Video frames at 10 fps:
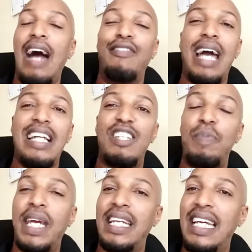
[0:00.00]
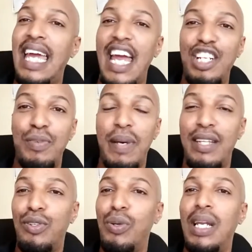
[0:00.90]
I've got speaking
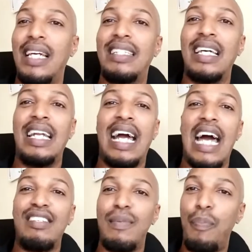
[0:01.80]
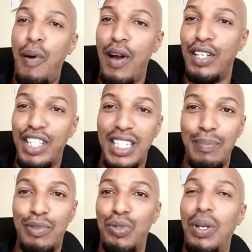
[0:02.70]
engagement through LinkedIn. I got some
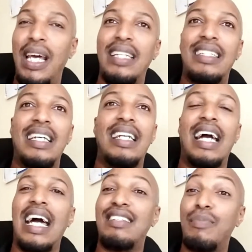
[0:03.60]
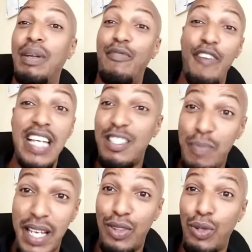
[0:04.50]
partnership through LinkedIn. I got some
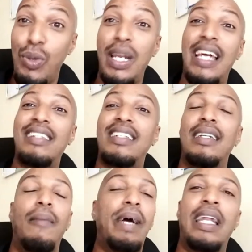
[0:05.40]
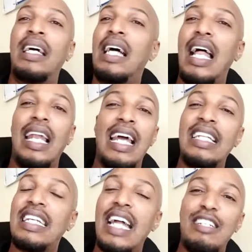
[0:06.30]
investment through LinkedIn. I mean,
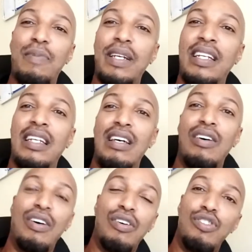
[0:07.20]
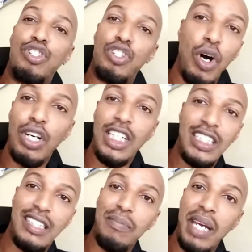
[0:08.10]
LinkedIn has been so
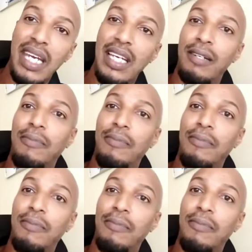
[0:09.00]
good to me.